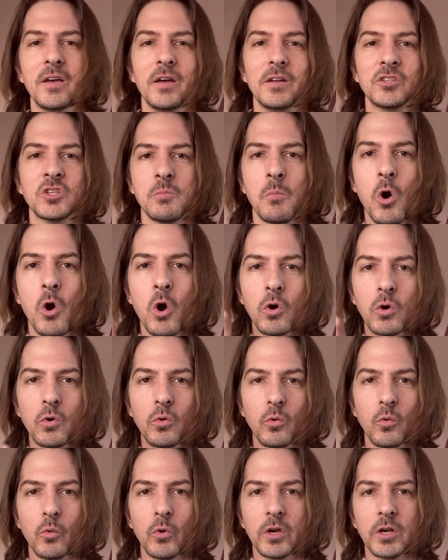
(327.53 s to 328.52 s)
Tomorrow,
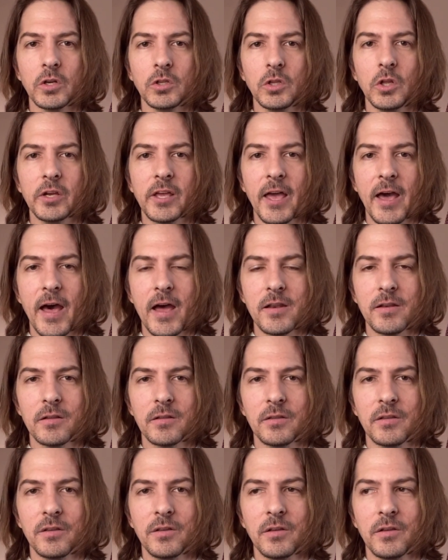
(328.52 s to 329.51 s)
we're going to look at
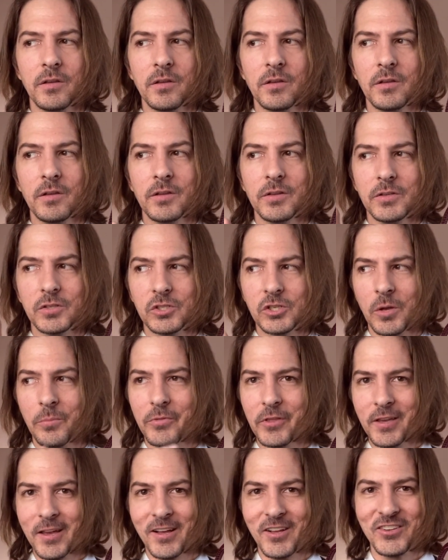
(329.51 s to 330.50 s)

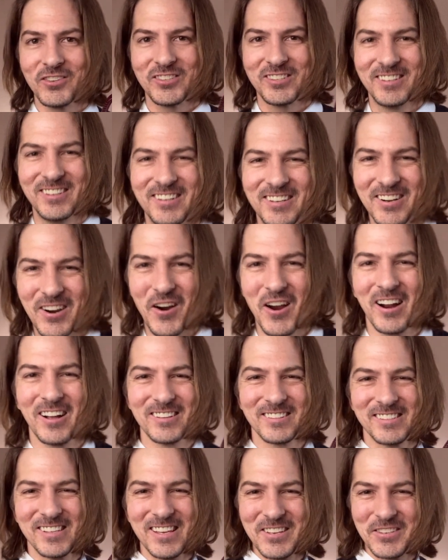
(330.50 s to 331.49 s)
something else. All right, I'll
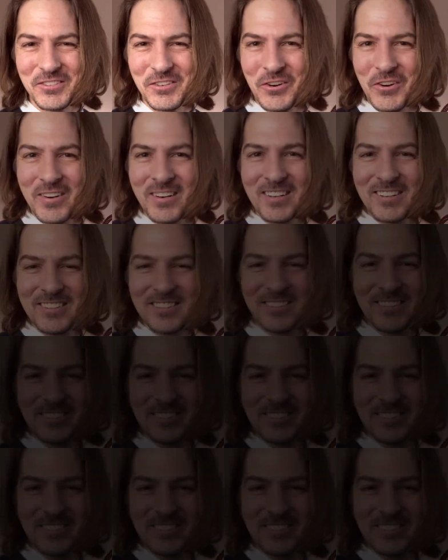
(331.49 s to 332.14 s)
see you soon.